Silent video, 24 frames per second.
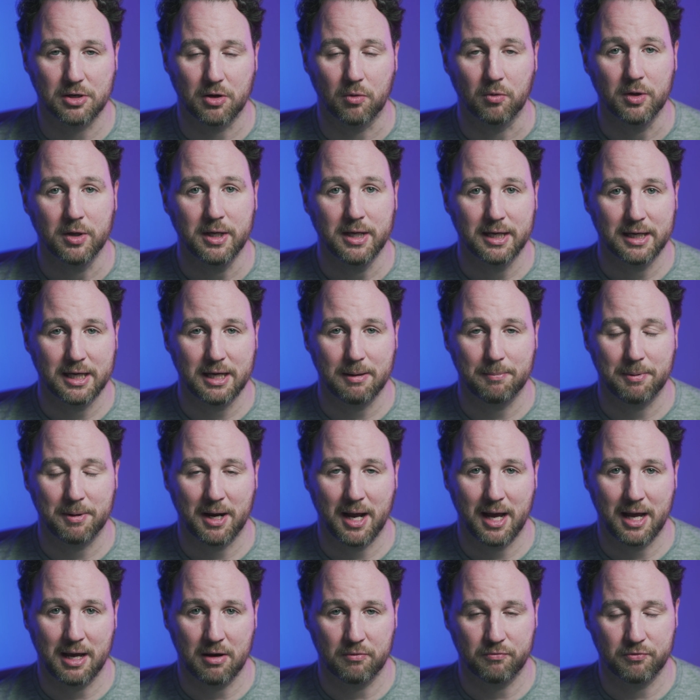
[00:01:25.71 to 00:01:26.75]
So
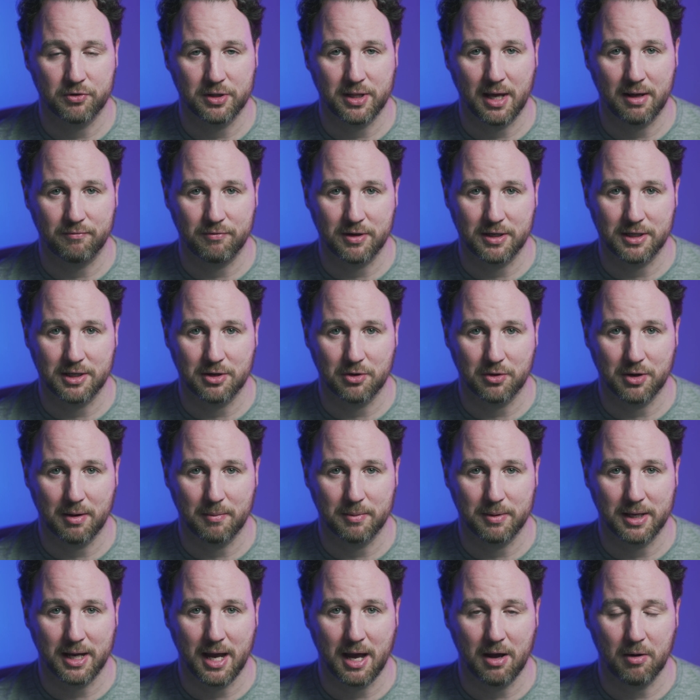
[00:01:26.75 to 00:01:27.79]
keep an eye out for that video
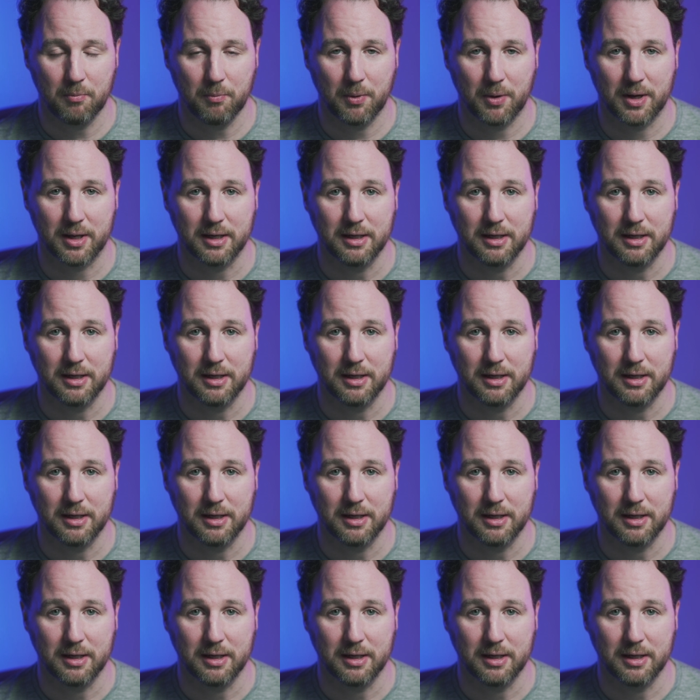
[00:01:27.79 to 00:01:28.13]
coming out.